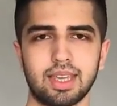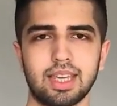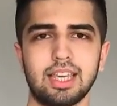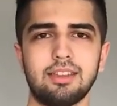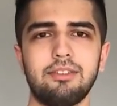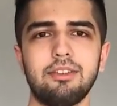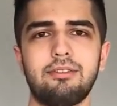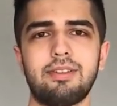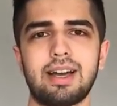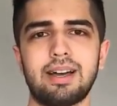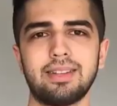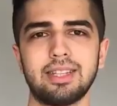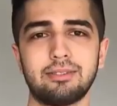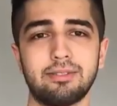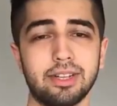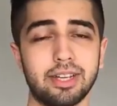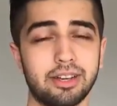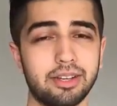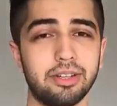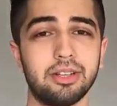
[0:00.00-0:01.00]
If you found this
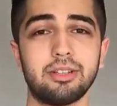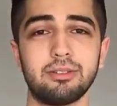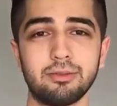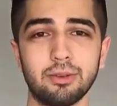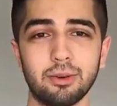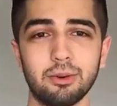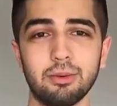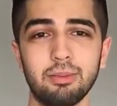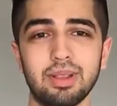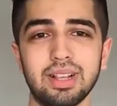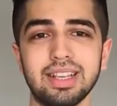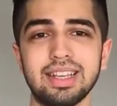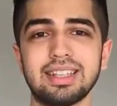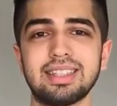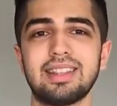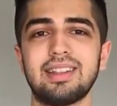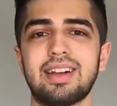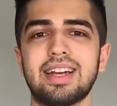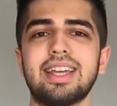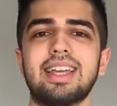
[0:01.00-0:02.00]
video useful,
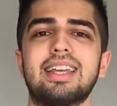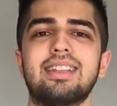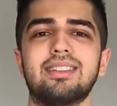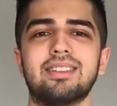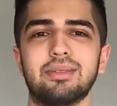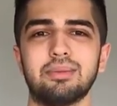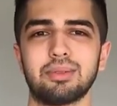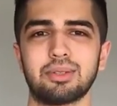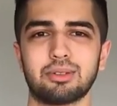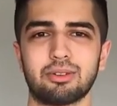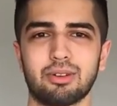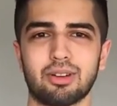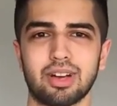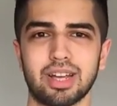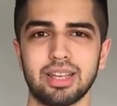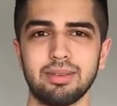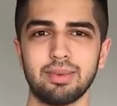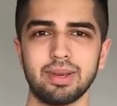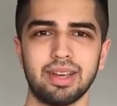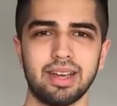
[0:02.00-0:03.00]
please like and
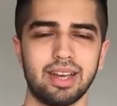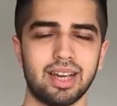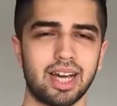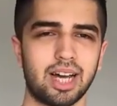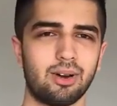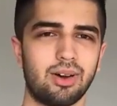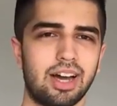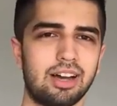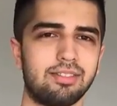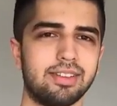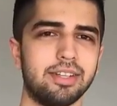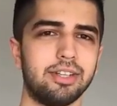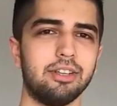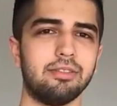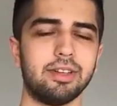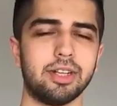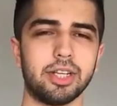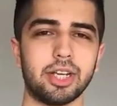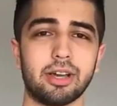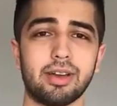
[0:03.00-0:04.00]
subscribe. I'll have a new
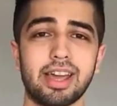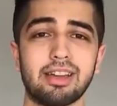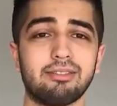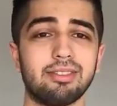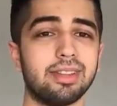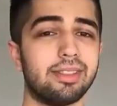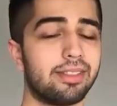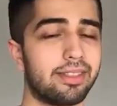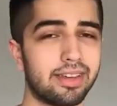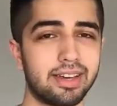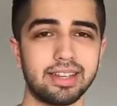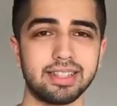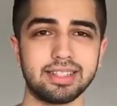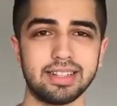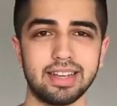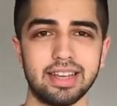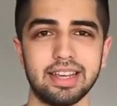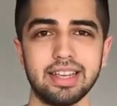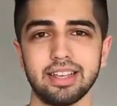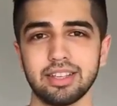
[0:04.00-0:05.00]
video every
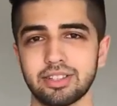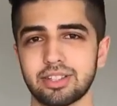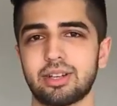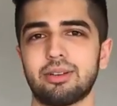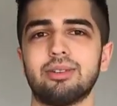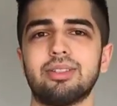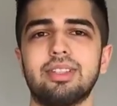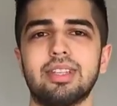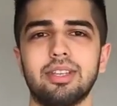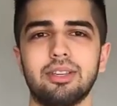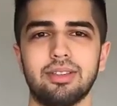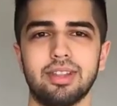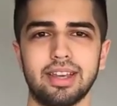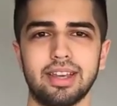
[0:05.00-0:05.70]
Thursday, so I'll see you